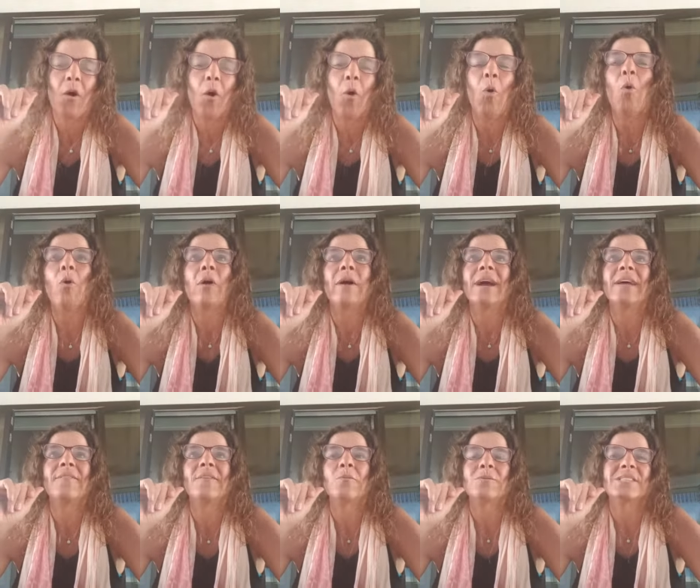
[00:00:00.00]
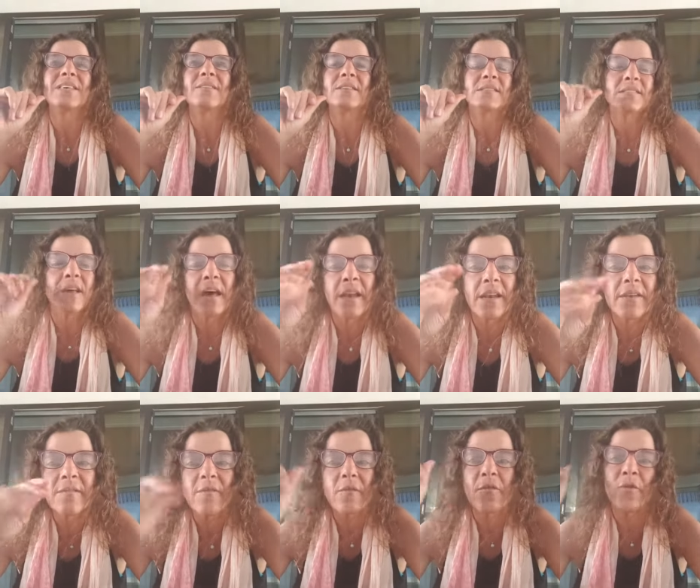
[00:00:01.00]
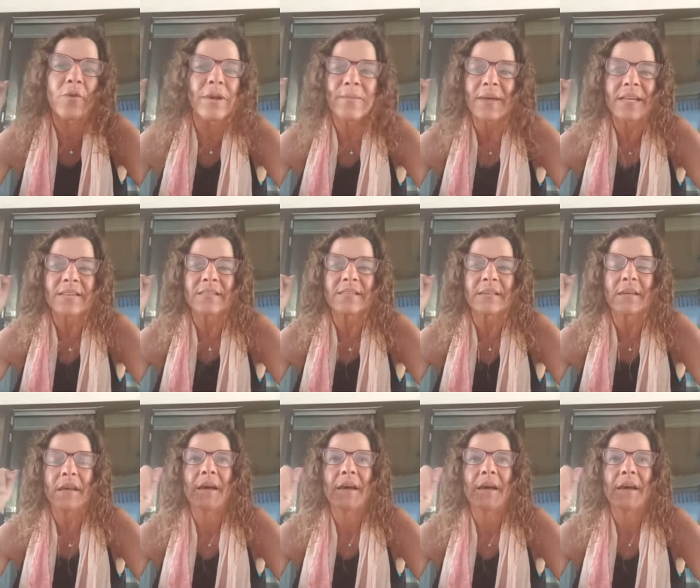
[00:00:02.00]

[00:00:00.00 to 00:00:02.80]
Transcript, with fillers: or if it was in the sun for 30 minutes.